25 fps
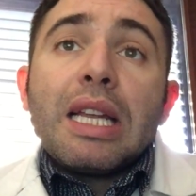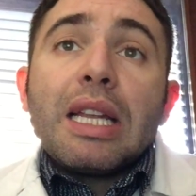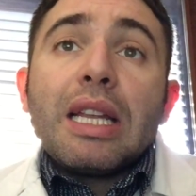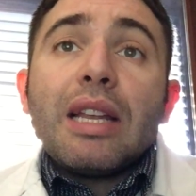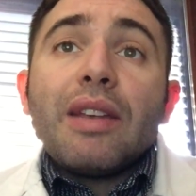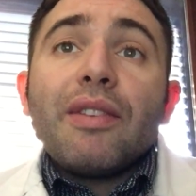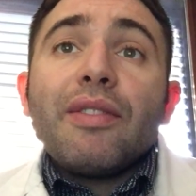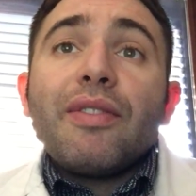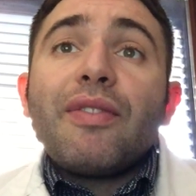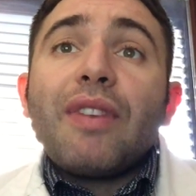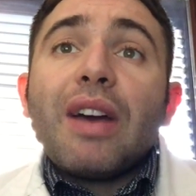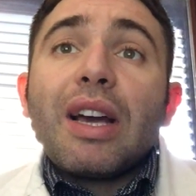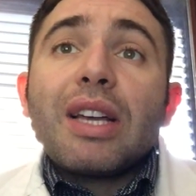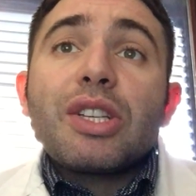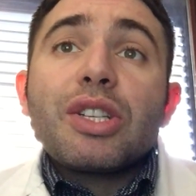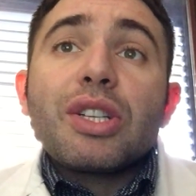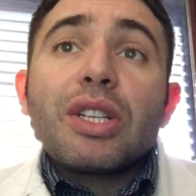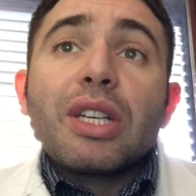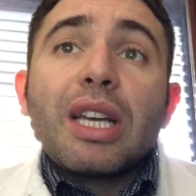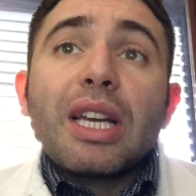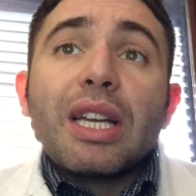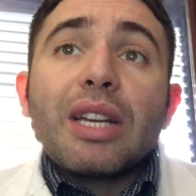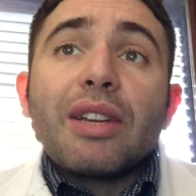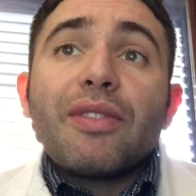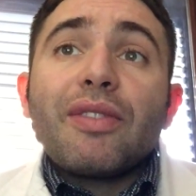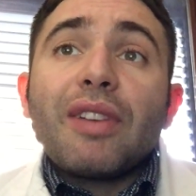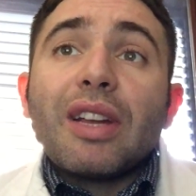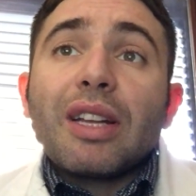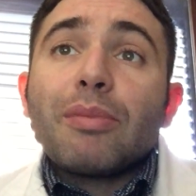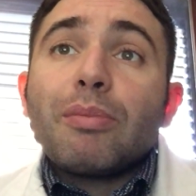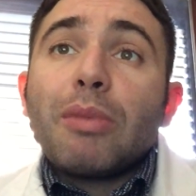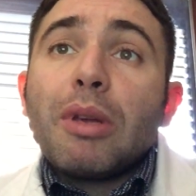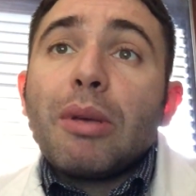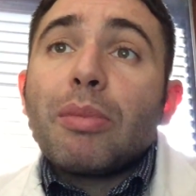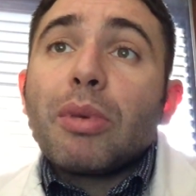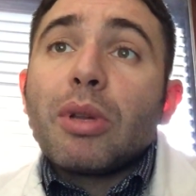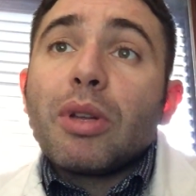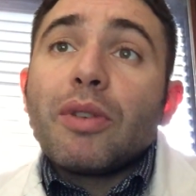The infection can
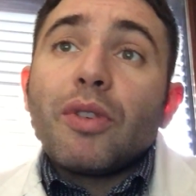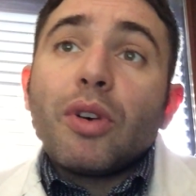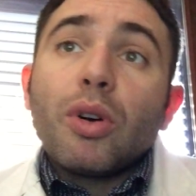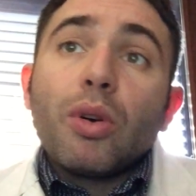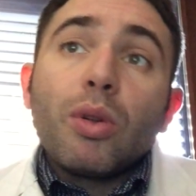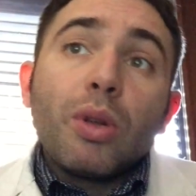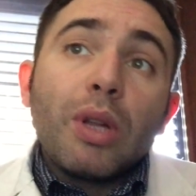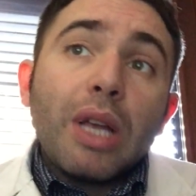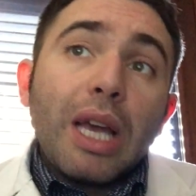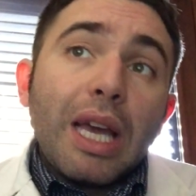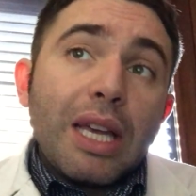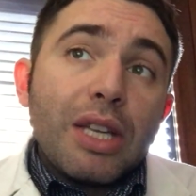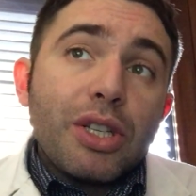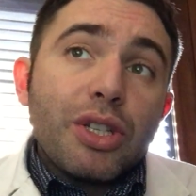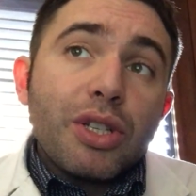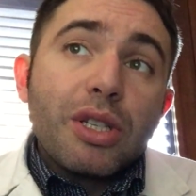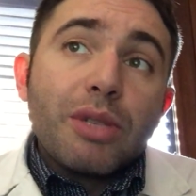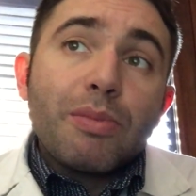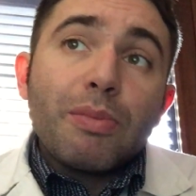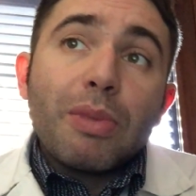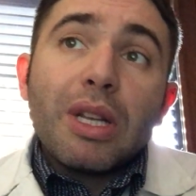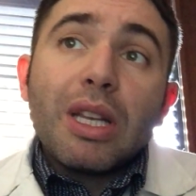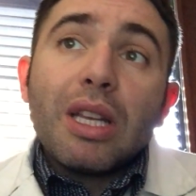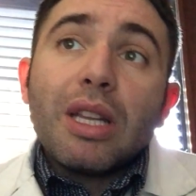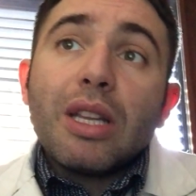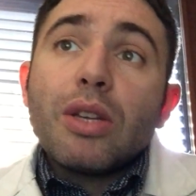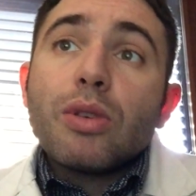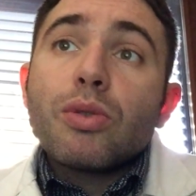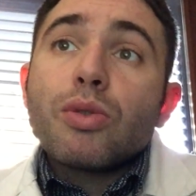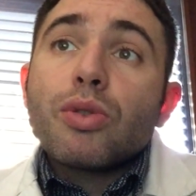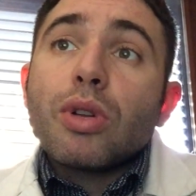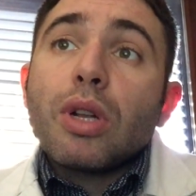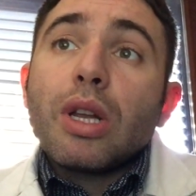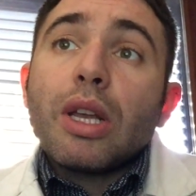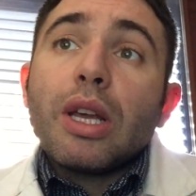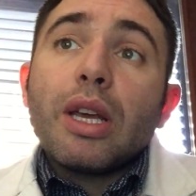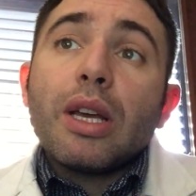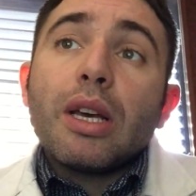affect people of all ages, but it
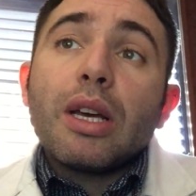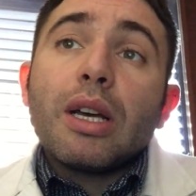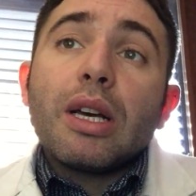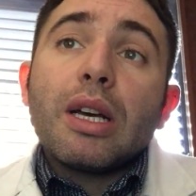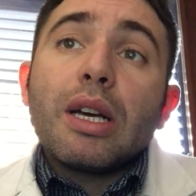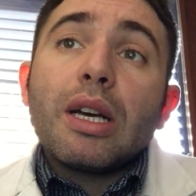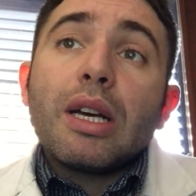usually